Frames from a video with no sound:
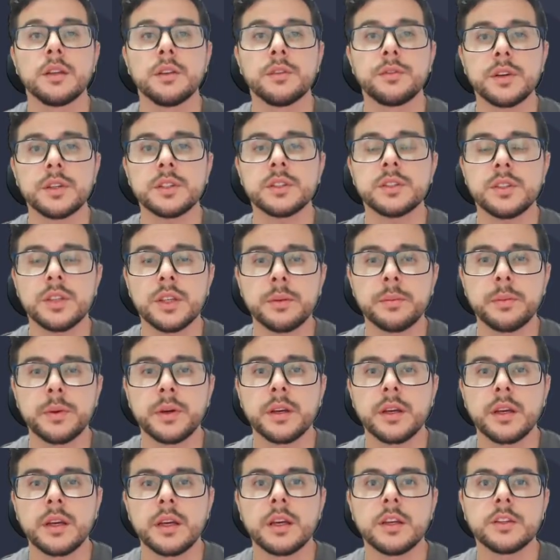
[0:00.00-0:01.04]
The first tip
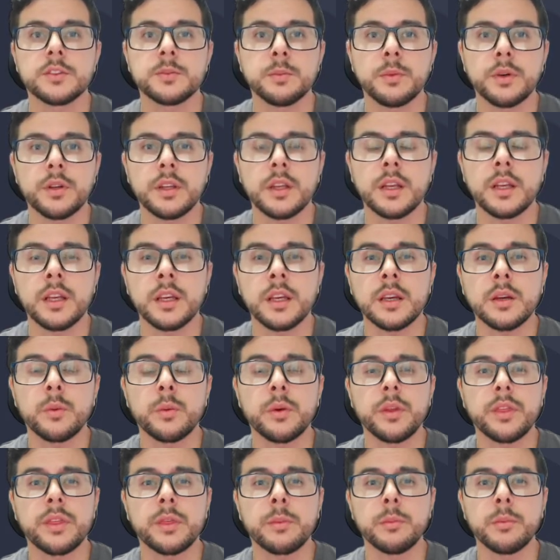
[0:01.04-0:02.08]
is modeling
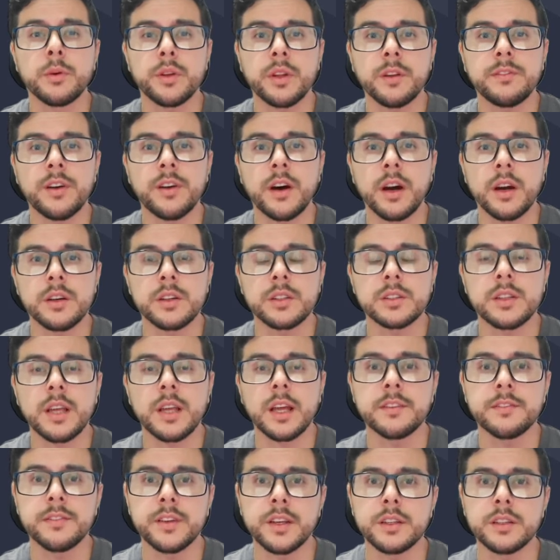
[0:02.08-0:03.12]
with modifiers
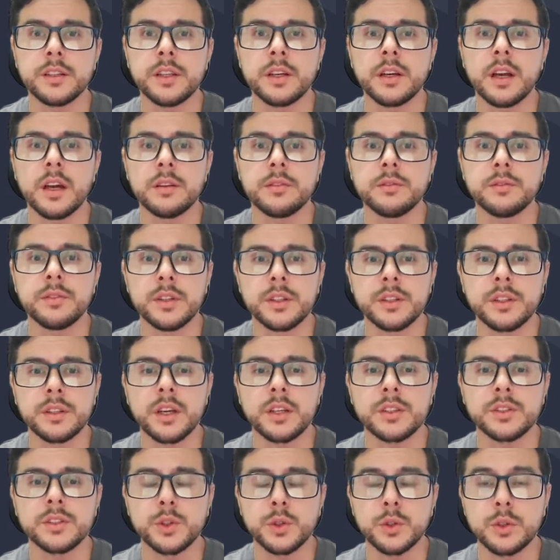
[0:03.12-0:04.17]
and
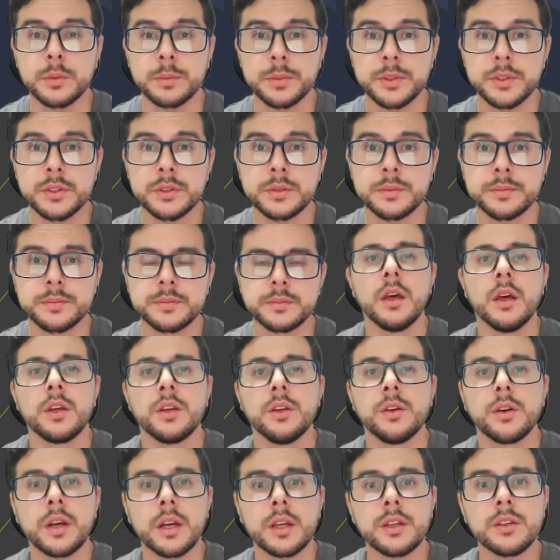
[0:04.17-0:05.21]
vertex groups.
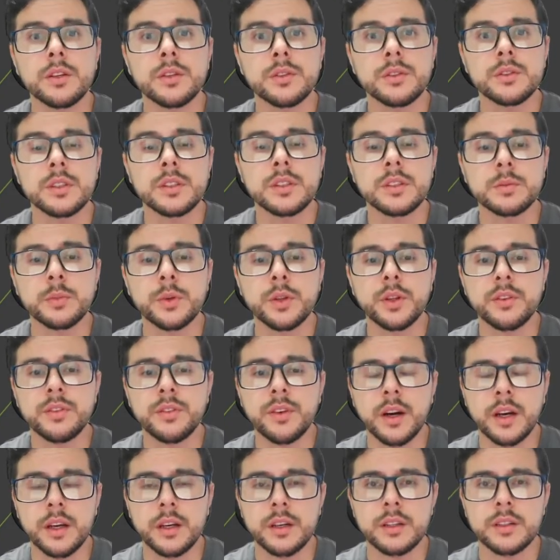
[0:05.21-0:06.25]
You can use these
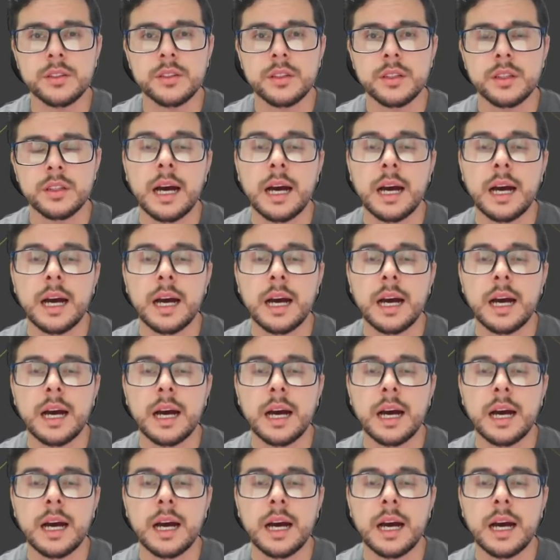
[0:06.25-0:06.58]
modifiers